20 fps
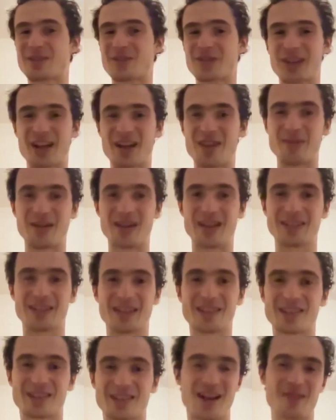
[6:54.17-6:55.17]
of climbing
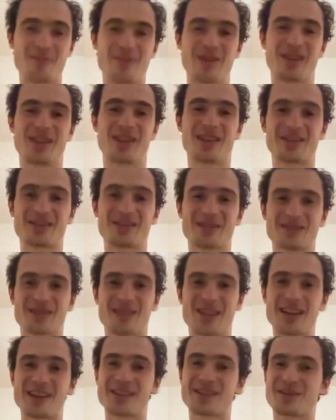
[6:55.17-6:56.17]
that climbing
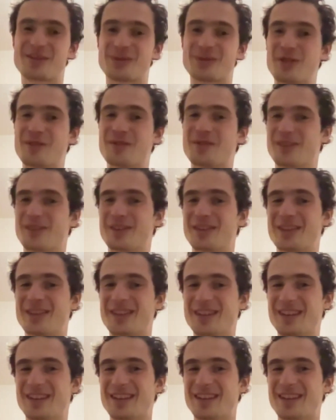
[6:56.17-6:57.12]
has to offer.